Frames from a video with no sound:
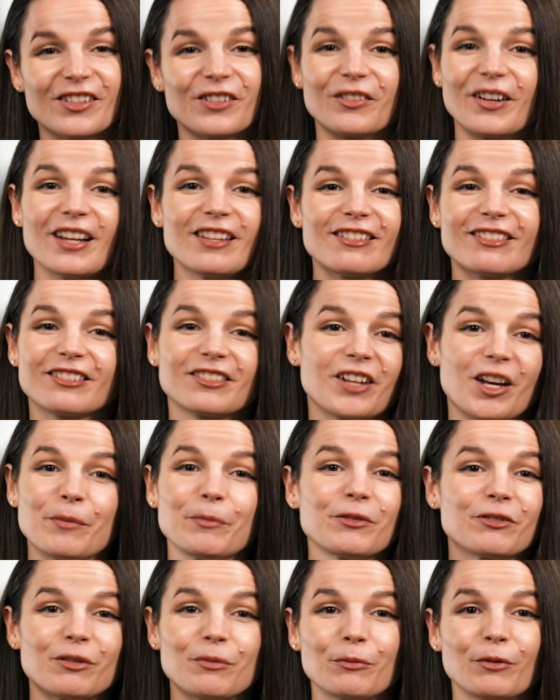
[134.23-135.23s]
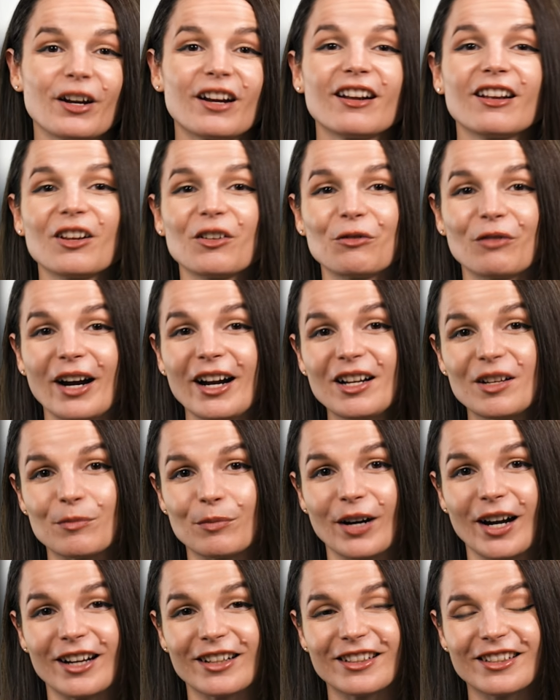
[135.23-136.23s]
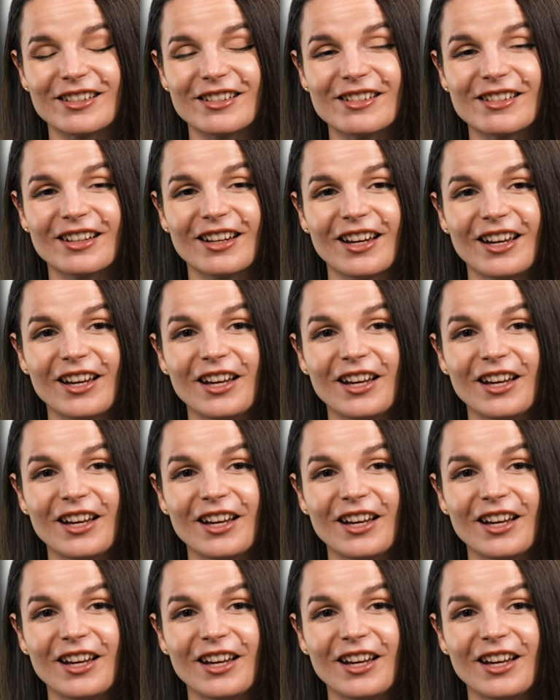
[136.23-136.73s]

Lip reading: The rest comes from reading and writing practice.